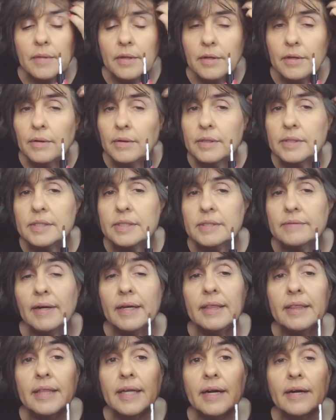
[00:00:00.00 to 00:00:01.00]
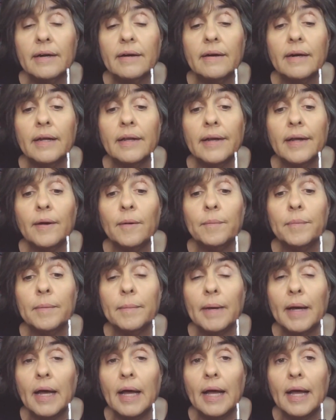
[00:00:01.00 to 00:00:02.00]
notice right there, and I open
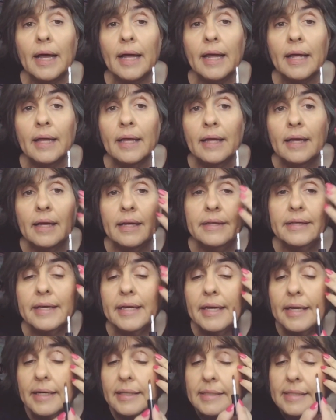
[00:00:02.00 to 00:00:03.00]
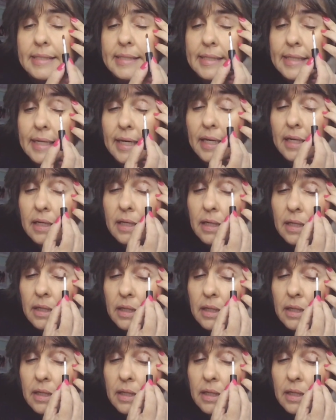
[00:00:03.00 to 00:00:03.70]
my eye, you can't see it.